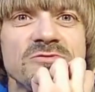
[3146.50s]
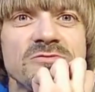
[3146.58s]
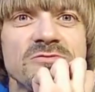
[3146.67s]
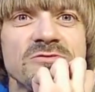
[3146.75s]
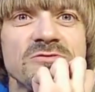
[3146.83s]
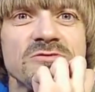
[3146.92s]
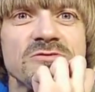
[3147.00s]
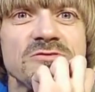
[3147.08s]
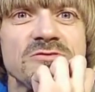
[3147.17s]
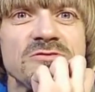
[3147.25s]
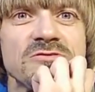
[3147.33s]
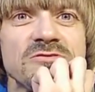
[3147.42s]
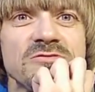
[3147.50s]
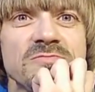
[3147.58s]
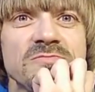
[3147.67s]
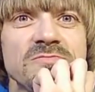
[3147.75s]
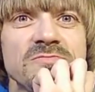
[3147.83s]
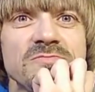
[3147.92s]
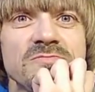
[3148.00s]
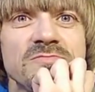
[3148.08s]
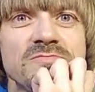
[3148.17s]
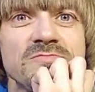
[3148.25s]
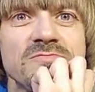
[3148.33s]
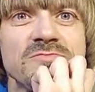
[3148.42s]
Have
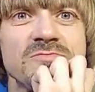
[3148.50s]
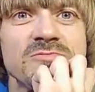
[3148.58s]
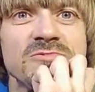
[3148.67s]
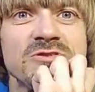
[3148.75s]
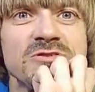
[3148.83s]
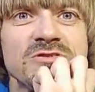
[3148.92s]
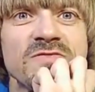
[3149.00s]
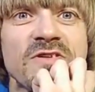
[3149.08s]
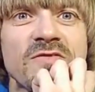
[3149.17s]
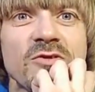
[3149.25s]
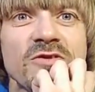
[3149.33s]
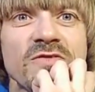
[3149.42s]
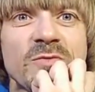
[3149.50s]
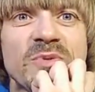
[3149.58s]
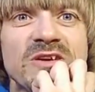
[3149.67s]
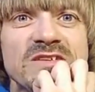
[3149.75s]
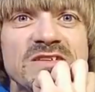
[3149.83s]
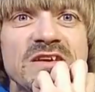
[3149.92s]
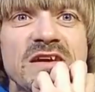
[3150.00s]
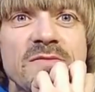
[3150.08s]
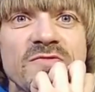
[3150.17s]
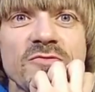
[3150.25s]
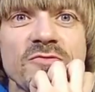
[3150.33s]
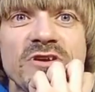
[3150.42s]
I ever heard of the PC game
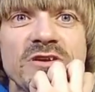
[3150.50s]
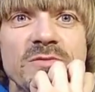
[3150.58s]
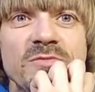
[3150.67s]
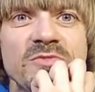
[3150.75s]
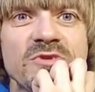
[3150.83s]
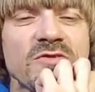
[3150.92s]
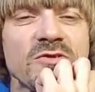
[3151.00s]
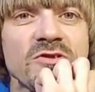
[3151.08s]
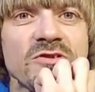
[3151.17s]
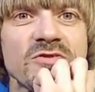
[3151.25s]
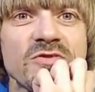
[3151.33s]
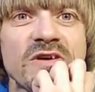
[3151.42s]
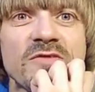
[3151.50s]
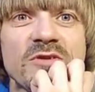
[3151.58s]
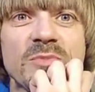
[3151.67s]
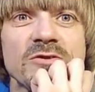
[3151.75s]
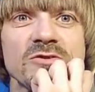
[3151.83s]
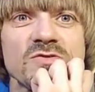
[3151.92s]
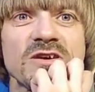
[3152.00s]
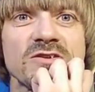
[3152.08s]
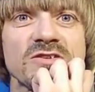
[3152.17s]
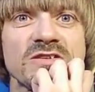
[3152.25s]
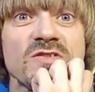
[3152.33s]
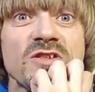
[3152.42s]
Freedom? Never heard of it. Do I have any Beatles
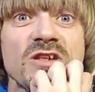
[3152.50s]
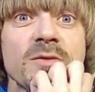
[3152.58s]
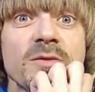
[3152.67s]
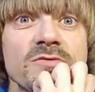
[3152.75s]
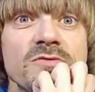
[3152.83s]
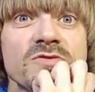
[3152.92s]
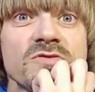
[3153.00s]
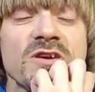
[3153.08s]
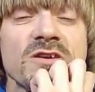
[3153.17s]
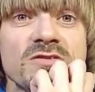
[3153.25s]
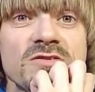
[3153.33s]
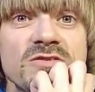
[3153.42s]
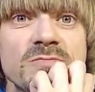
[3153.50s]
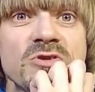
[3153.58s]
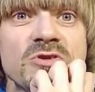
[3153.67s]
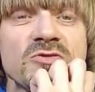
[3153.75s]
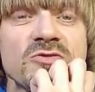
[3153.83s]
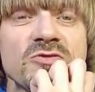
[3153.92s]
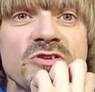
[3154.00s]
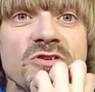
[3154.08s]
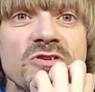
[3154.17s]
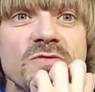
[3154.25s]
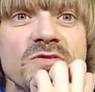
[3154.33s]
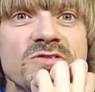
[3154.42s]
records? A lot of records. Most of the
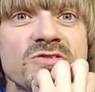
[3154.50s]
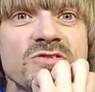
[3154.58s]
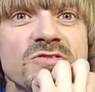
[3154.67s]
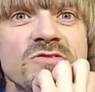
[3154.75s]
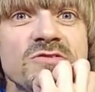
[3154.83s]
early ones.